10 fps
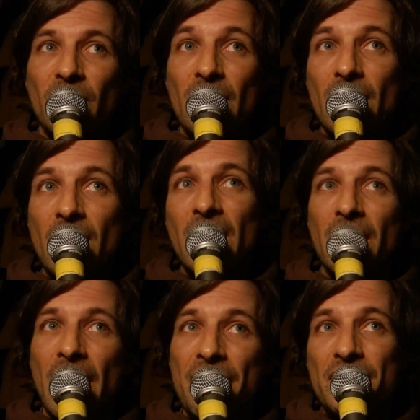the
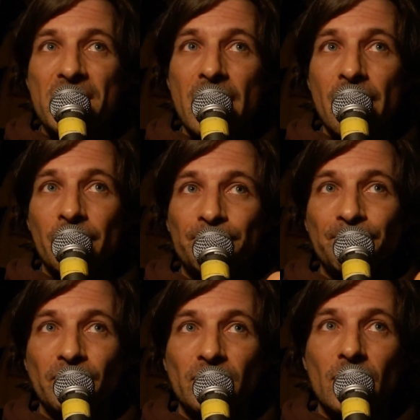kick and the snare,
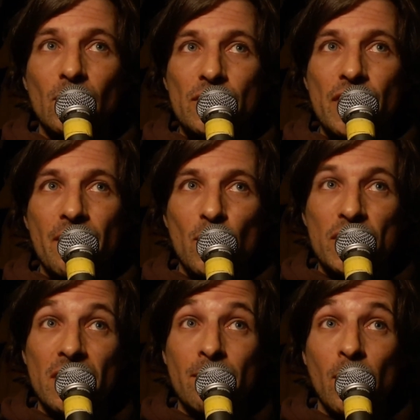which are the
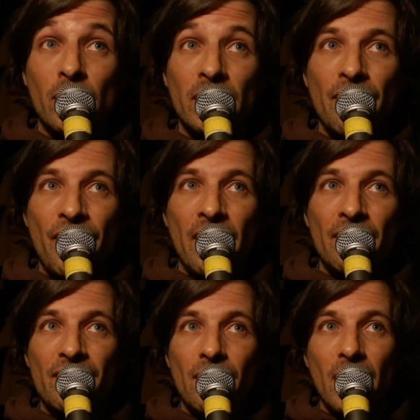most important
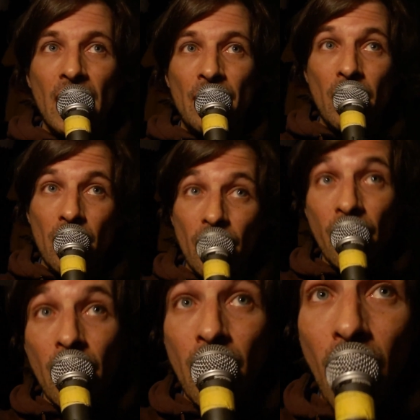things in
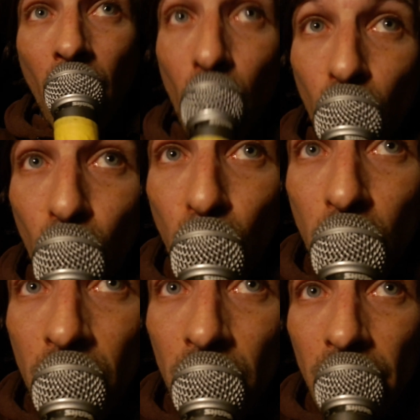the
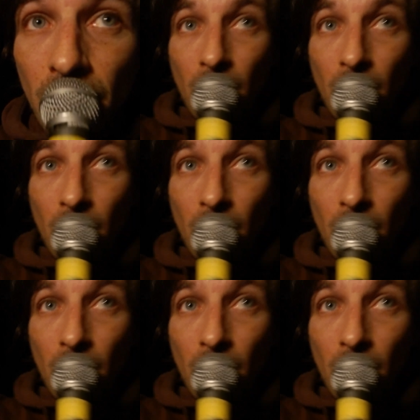world.